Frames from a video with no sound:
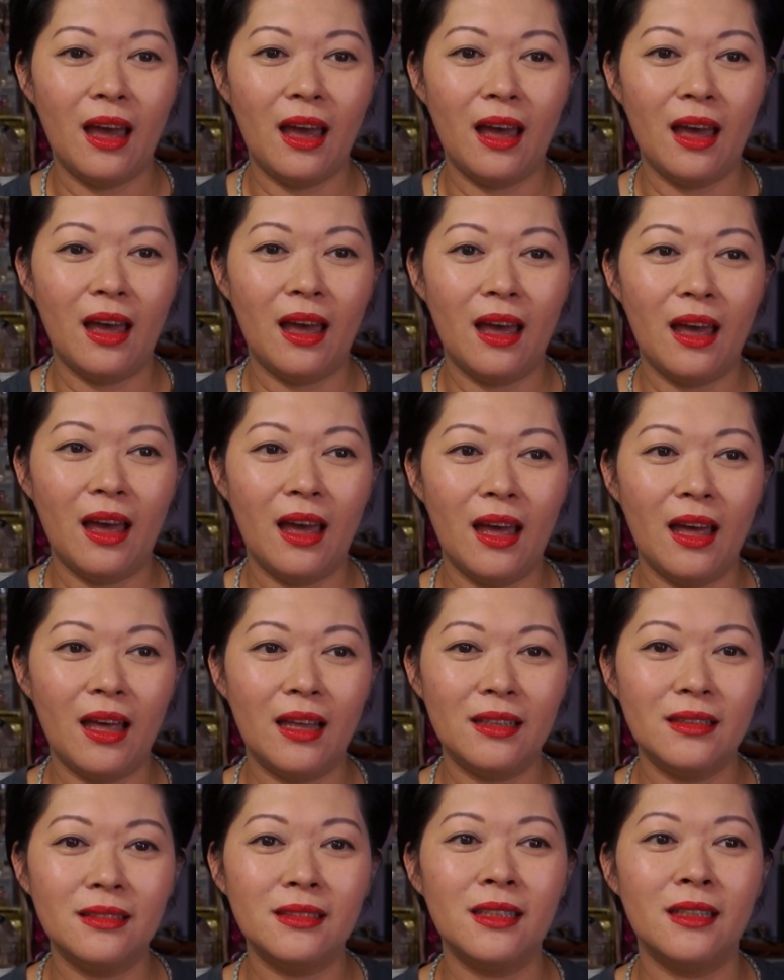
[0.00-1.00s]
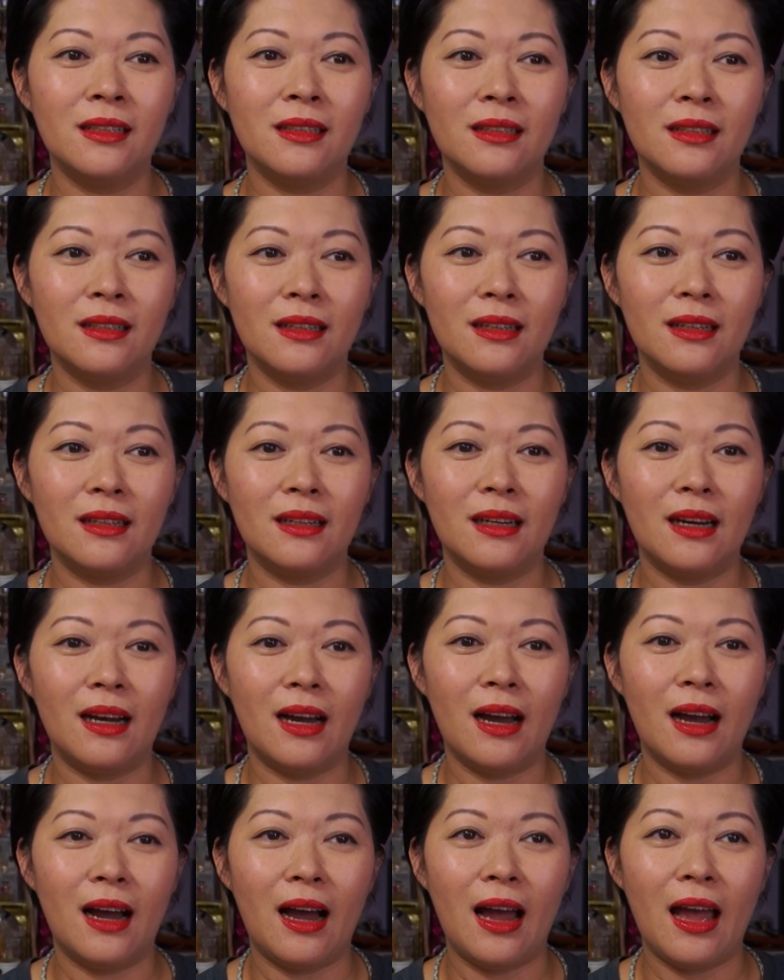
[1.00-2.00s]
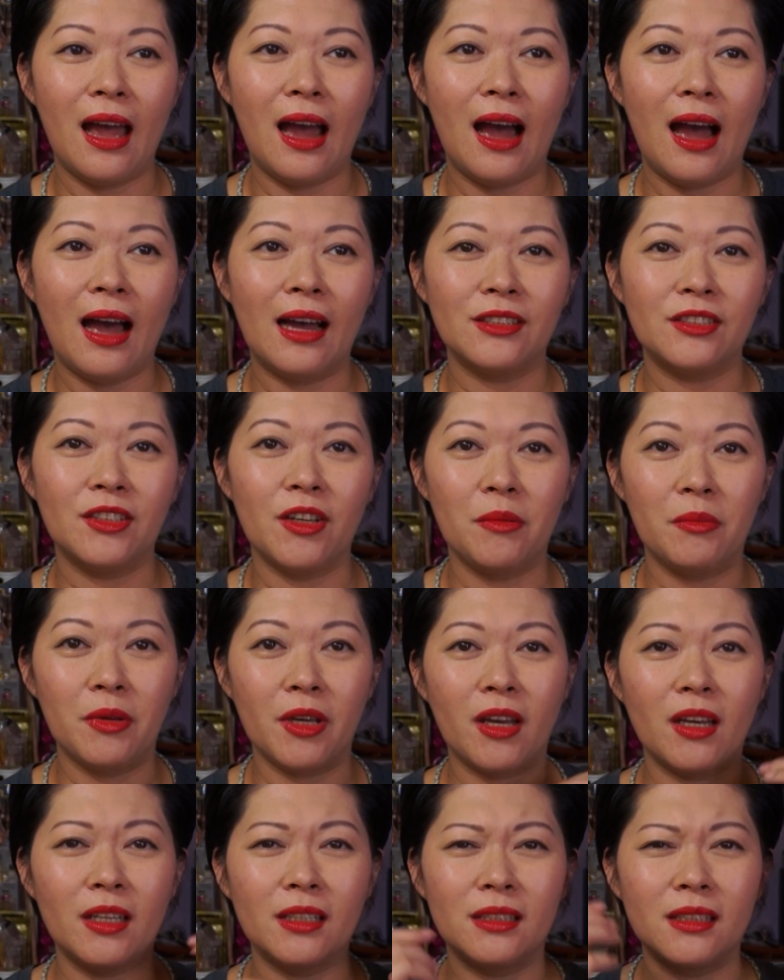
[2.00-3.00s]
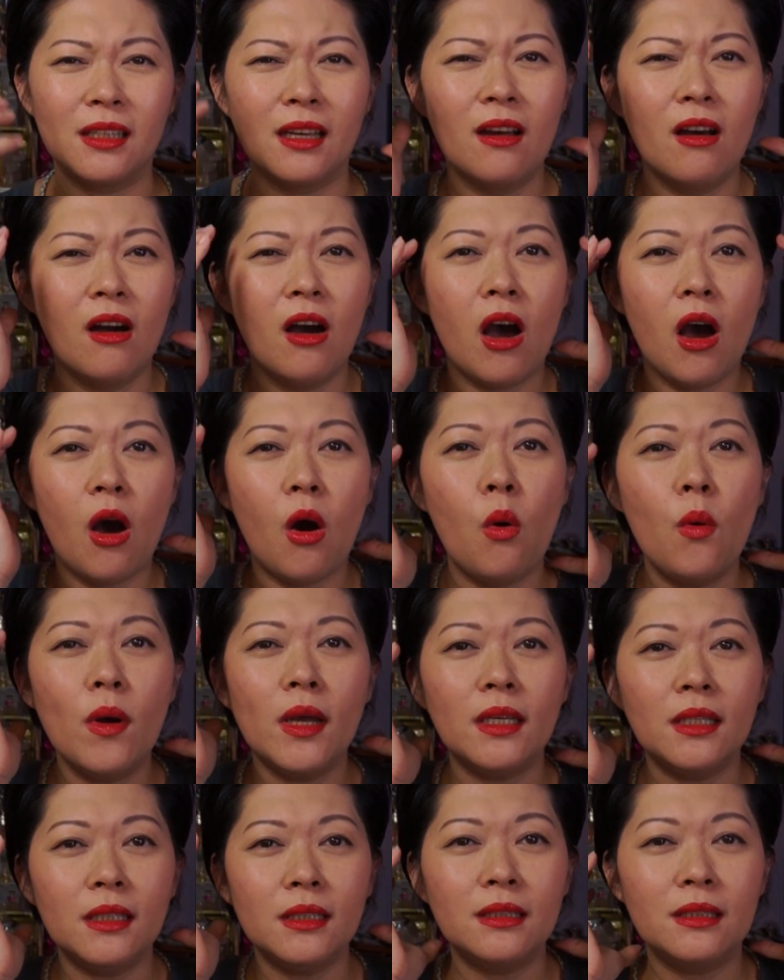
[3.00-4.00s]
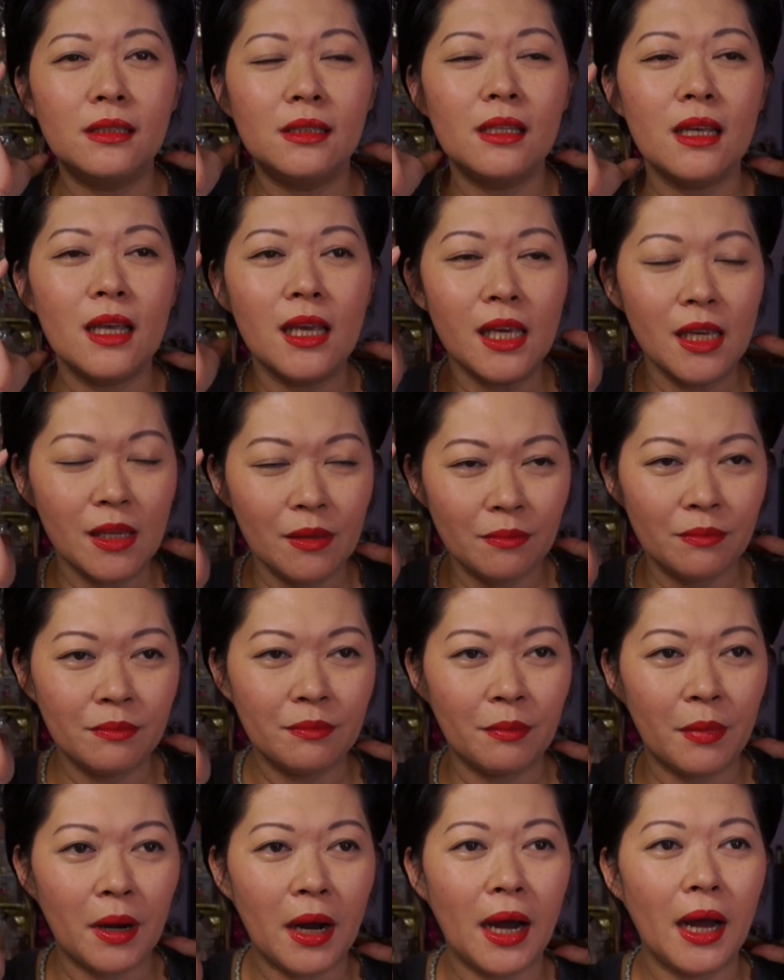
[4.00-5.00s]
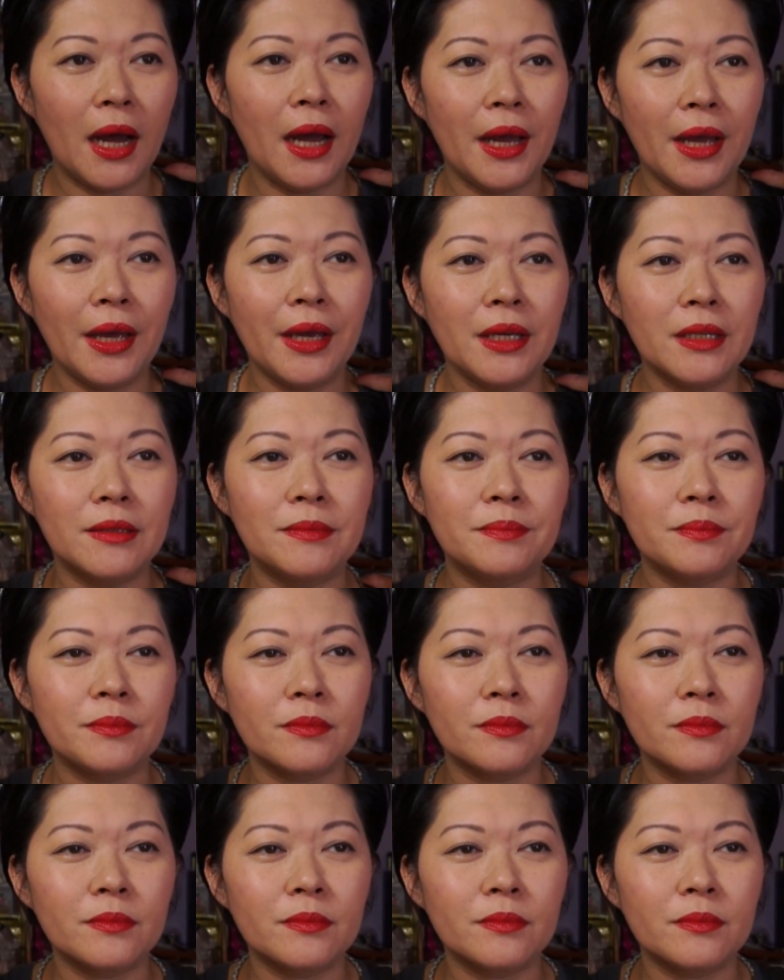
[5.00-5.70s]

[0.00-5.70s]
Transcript: and I asked her, because always in my